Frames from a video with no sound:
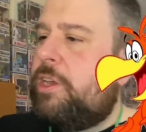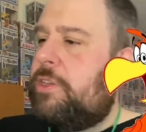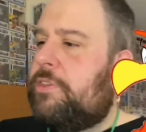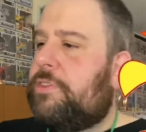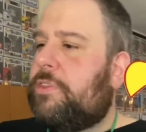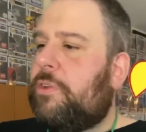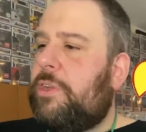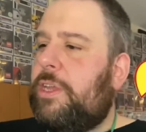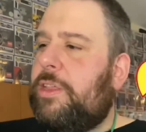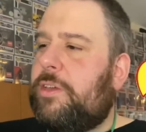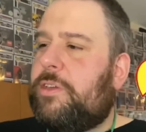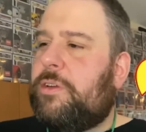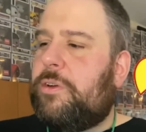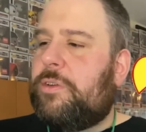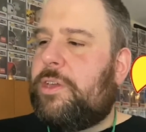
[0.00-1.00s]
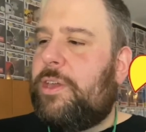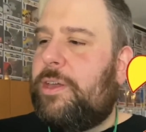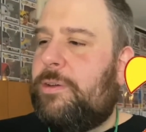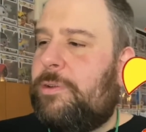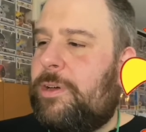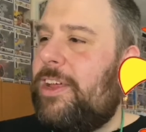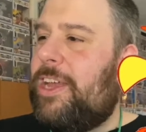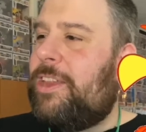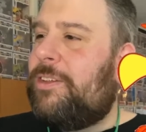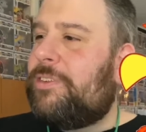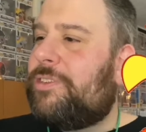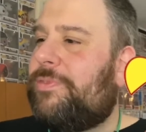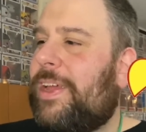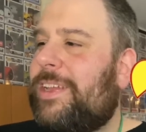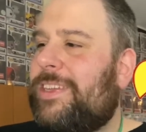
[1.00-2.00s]
Sonny the Cuckoo. He
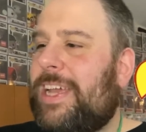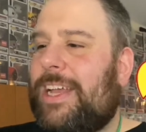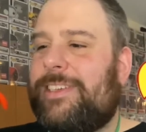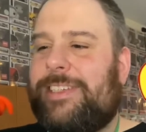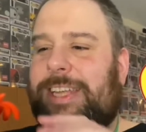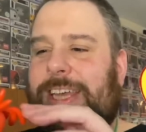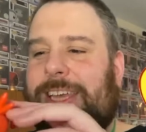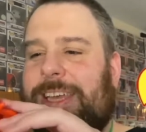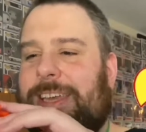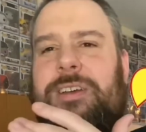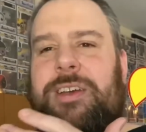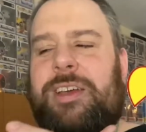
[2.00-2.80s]
looks fantastic.